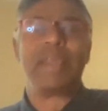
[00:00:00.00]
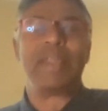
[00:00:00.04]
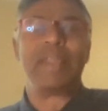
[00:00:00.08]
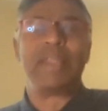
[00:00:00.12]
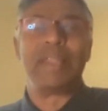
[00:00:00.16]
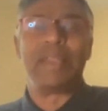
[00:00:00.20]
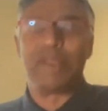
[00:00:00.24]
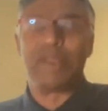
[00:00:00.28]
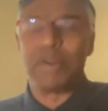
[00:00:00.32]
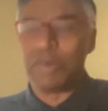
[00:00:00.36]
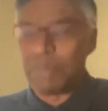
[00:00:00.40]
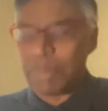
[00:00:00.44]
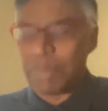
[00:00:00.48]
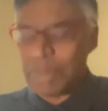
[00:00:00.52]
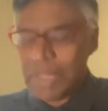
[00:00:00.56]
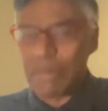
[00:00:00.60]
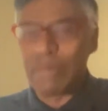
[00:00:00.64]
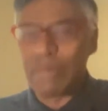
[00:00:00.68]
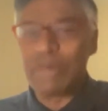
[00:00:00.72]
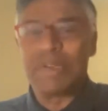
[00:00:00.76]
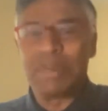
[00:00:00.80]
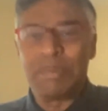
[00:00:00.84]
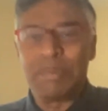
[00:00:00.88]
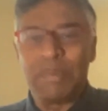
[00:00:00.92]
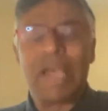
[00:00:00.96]
But there
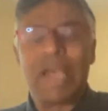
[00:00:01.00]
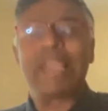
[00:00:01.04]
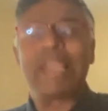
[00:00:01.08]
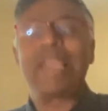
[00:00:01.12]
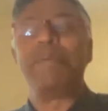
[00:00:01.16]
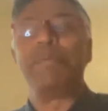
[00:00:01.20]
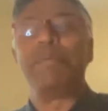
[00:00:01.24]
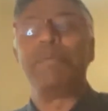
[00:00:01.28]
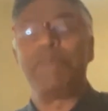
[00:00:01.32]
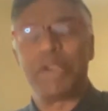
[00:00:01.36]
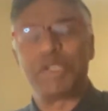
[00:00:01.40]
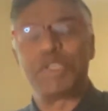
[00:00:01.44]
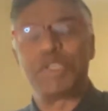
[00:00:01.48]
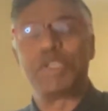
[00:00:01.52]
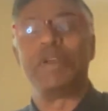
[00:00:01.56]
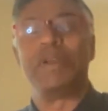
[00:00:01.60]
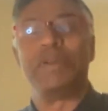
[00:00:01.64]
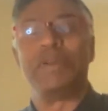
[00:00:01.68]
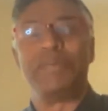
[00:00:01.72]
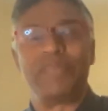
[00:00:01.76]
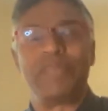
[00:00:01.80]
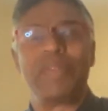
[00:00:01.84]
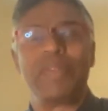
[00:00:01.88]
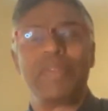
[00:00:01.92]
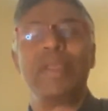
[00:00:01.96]
was a market
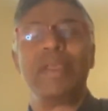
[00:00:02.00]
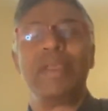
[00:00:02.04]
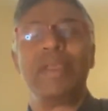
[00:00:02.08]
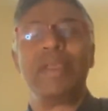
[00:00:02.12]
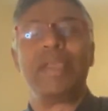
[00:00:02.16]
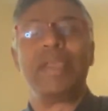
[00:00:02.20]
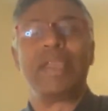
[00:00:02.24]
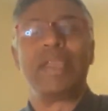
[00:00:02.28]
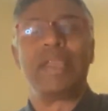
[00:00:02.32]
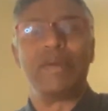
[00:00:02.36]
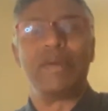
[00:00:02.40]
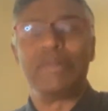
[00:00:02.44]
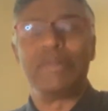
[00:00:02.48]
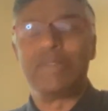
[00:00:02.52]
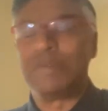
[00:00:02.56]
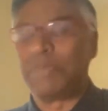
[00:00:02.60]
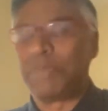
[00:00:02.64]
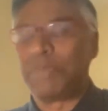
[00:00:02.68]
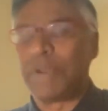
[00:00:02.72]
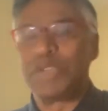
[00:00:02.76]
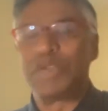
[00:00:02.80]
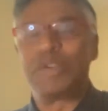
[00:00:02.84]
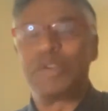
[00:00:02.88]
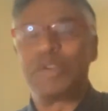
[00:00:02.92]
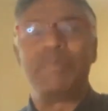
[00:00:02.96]
pressure. There was a
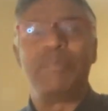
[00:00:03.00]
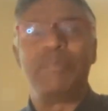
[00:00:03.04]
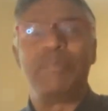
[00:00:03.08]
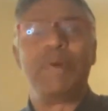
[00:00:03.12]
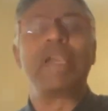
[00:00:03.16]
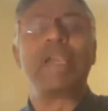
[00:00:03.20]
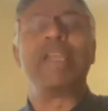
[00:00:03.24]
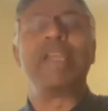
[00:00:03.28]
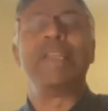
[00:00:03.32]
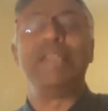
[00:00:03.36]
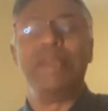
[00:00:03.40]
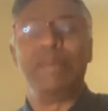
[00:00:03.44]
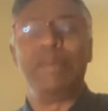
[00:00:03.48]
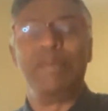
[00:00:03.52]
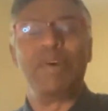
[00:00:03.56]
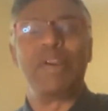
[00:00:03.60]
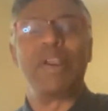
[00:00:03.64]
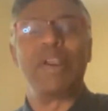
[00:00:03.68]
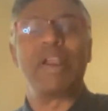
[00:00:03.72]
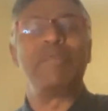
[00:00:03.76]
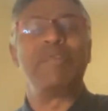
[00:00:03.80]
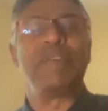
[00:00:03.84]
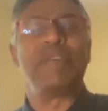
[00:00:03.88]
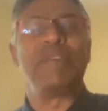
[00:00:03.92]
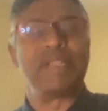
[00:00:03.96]
pressure of market
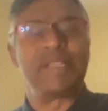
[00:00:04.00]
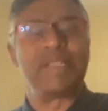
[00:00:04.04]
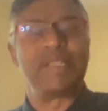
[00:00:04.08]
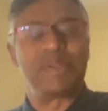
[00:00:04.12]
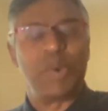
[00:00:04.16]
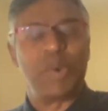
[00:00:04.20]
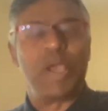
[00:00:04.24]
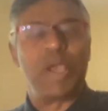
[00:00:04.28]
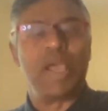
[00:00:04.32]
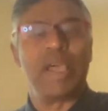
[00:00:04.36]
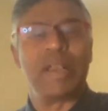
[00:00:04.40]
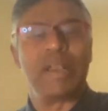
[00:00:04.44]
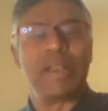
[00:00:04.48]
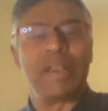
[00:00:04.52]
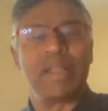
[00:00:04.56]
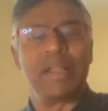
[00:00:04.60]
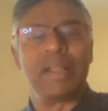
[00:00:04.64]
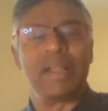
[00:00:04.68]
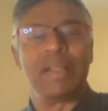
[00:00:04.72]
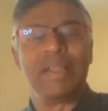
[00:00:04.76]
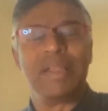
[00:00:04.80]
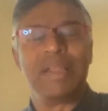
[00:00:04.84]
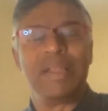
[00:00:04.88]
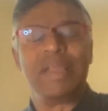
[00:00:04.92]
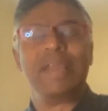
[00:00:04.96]
demographics
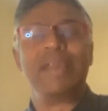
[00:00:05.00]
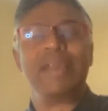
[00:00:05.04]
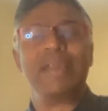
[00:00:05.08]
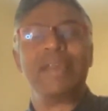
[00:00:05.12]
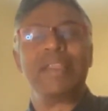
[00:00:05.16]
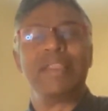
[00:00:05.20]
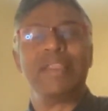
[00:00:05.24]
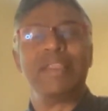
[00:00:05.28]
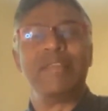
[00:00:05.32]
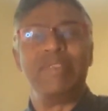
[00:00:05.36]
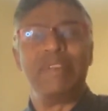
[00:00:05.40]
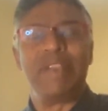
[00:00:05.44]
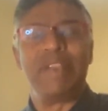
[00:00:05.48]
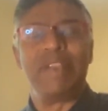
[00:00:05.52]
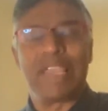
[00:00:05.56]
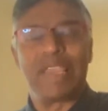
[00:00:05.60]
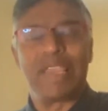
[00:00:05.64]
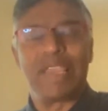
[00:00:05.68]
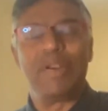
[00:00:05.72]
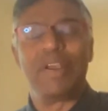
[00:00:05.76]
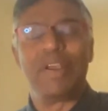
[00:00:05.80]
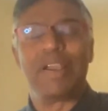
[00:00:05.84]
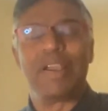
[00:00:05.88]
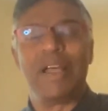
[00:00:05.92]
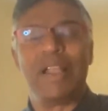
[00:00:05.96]
where the
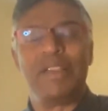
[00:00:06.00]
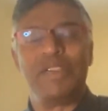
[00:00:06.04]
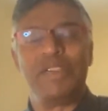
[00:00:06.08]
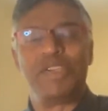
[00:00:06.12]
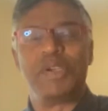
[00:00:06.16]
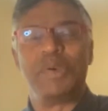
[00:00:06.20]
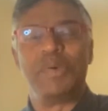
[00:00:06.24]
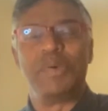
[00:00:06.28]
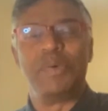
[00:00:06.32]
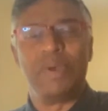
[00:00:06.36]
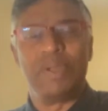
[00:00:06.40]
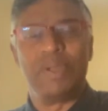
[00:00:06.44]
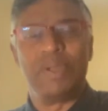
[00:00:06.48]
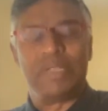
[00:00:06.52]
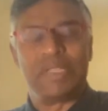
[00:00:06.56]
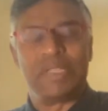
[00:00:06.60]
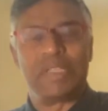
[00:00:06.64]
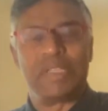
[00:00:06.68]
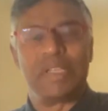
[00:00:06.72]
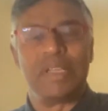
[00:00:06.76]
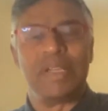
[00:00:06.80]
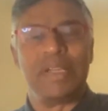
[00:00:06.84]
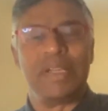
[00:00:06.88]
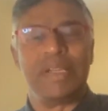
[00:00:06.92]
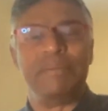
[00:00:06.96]
vernacular culture
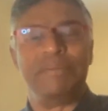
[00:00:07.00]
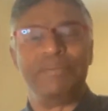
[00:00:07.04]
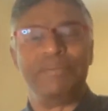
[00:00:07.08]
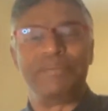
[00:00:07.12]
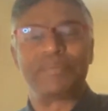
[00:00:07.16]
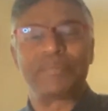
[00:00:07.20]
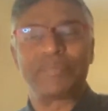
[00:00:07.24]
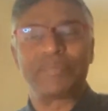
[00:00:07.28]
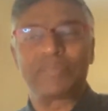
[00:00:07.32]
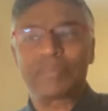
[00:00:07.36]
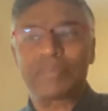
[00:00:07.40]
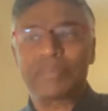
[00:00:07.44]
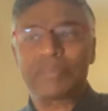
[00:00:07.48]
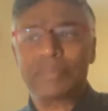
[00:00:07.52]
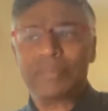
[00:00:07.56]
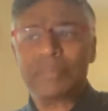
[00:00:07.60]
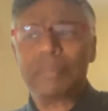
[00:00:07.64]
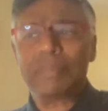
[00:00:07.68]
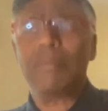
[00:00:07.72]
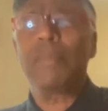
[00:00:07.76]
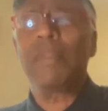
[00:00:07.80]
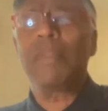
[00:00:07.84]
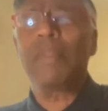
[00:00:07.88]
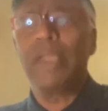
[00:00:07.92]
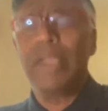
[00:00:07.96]
was,
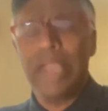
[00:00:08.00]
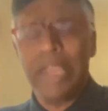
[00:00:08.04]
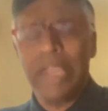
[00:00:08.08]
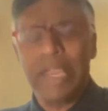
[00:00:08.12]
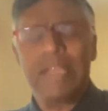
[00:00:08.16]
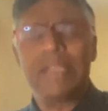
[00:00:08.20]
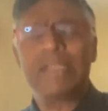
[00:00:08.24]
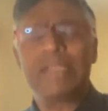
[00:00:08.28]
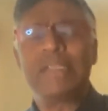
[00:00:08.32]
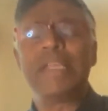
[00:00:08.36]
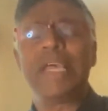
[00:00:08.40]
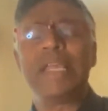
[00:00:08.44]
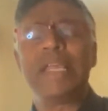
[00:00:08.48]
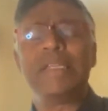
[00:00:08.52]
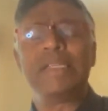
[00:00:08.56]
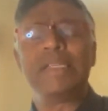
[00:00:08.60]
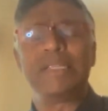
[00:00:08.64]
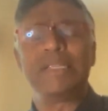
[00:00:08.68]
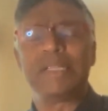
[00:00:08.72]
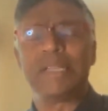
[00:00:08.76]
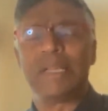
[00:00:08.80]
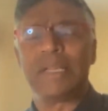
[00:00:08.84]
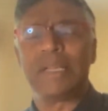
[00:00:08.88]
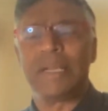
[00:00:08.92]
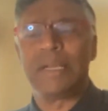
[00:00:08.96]
in a
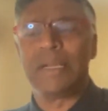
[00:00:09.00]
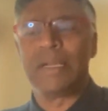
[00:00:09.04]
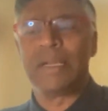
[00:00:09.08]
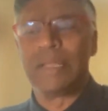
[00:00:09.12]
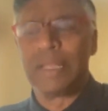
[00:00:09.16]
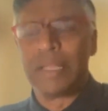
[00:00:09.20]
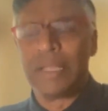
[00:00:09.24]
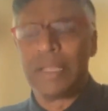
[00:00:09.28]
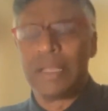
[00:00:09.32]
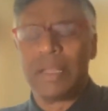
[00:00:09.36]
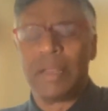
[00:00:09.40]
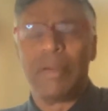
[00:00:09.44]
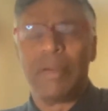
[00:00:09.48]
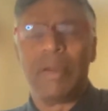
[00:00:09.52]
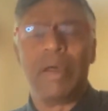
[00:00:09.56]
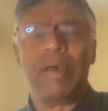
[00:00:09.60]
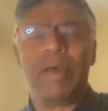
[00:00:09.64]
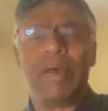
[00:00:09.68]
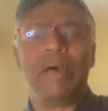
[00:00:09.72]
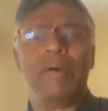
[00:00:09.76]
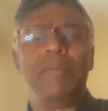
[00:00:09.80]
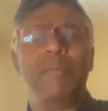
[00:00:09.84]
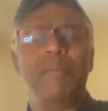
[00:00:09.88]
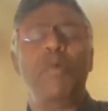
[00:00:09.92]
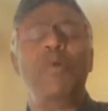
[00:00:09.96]
sense,
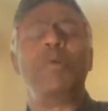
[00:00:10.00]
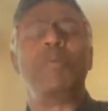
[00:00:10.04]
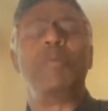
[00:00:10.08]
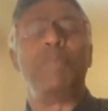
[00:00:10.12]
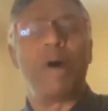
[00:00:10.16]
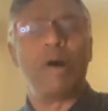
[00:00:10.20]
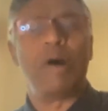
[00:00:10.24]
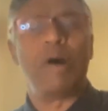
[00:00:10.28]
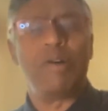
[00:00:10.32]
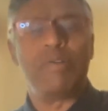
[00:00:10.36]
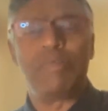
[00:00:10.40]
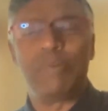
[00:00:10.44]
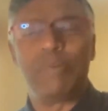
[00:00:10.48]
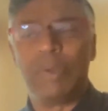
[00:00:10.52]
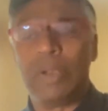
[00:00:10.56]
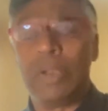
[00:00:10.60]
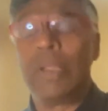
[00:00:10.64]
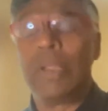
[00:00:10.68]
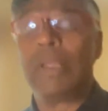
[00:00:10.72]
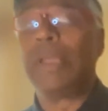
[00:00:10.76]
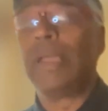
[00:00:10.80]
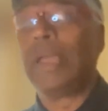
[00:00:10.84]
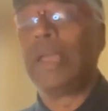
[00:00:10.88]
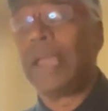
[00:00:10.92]
more powerful.